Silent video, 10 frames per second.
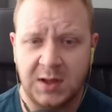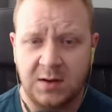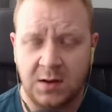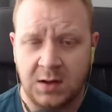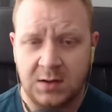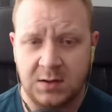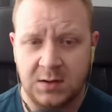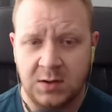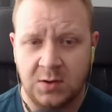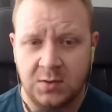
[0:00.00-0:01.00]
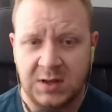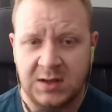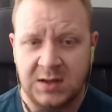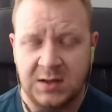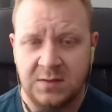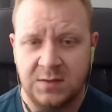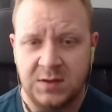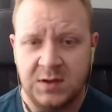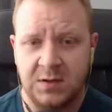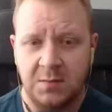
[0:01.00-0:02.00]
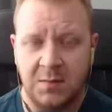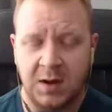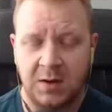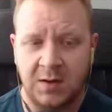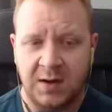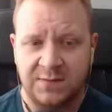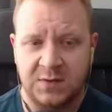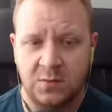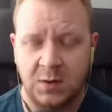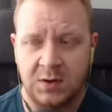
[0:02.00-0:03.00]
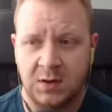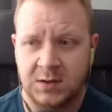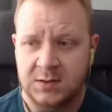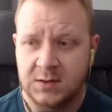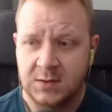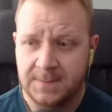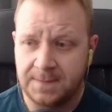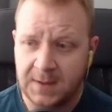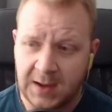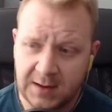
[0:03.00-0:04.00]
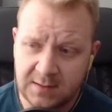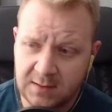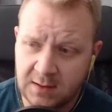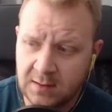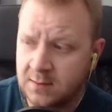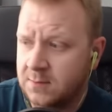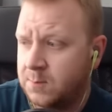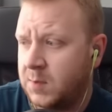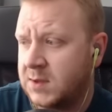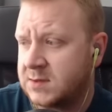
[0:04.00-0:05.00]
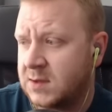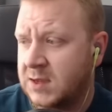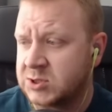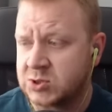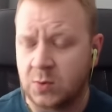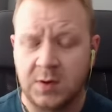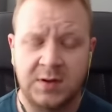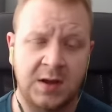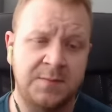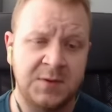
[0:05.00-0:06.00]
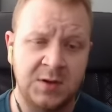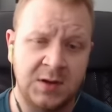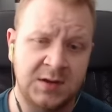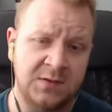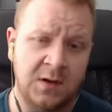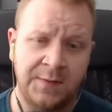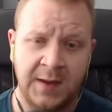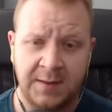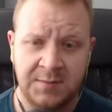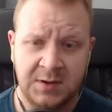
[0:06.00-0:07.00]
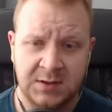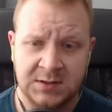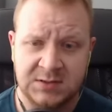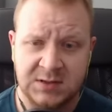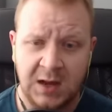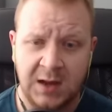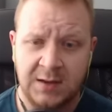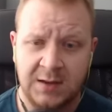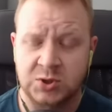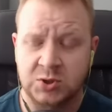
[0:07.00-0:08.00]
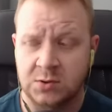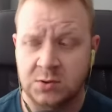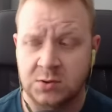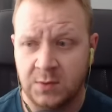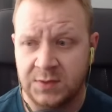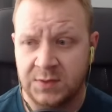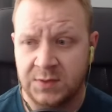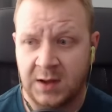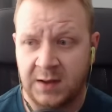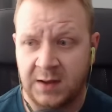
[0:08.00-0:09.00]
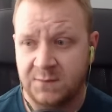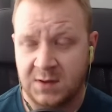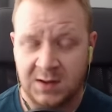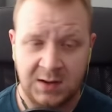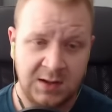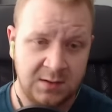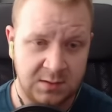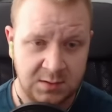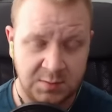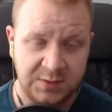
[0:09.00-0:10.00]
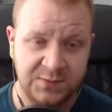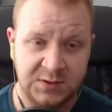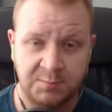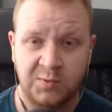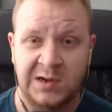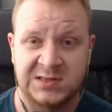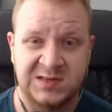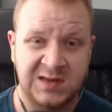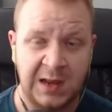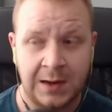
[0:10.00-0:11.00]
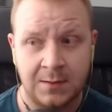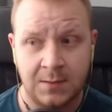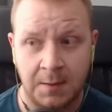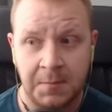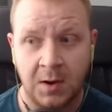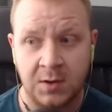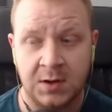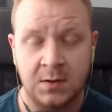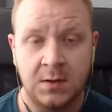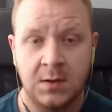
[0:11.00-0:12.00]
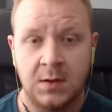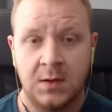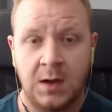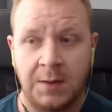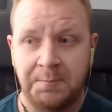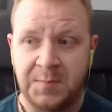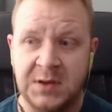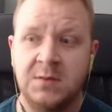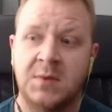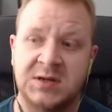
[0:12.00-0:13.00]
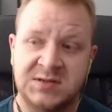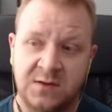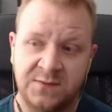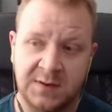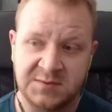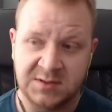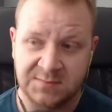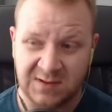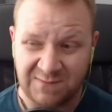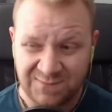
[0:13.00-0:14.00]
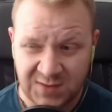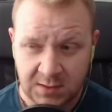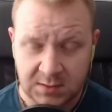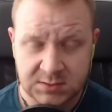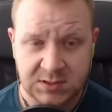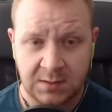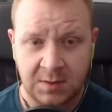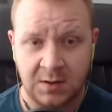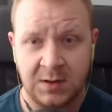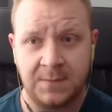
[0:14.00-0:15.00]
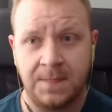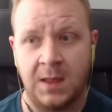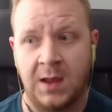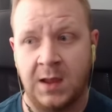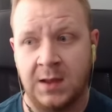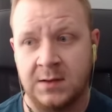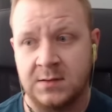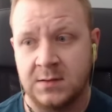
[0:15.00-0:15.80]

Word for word: on, you know, getting in the Minecraft and whatnot in here, but I just wanted to update you guys on that because I am struggling with it. I've kind of hit a little bit of a depressed state about it. I'm beating myself up something fierce about it, and